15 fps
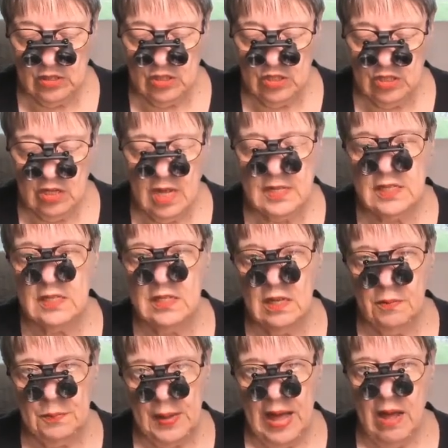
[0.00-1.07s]
just
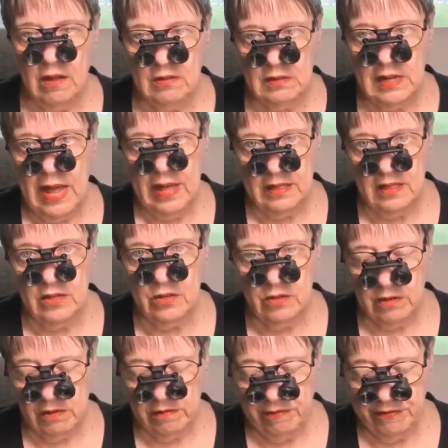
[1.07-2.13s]
about at the
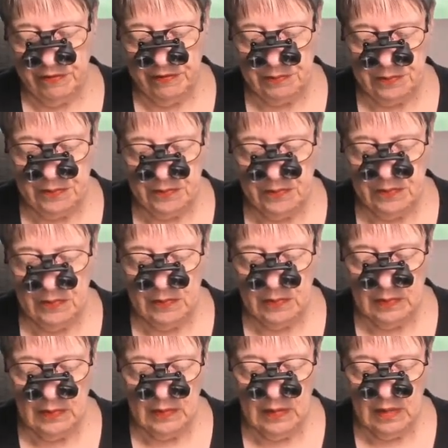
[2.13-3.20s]
nerve.
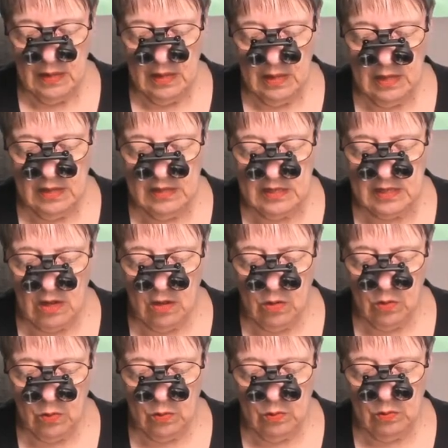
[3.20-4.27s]

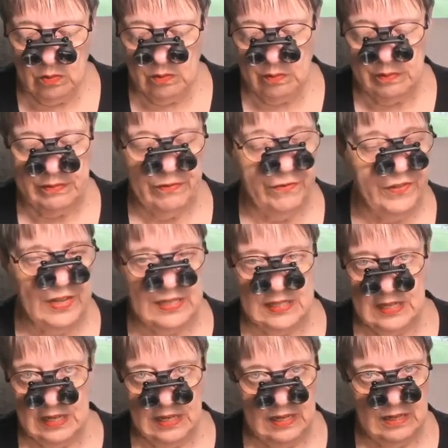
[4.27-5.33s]
So
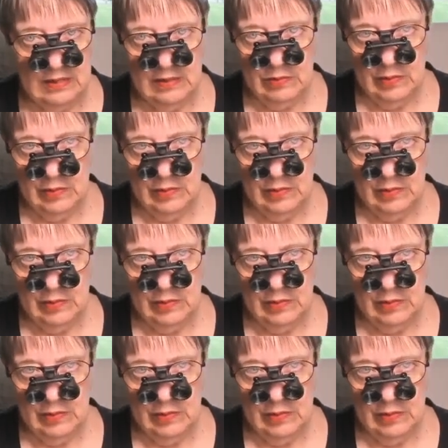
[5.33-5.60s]
fixing it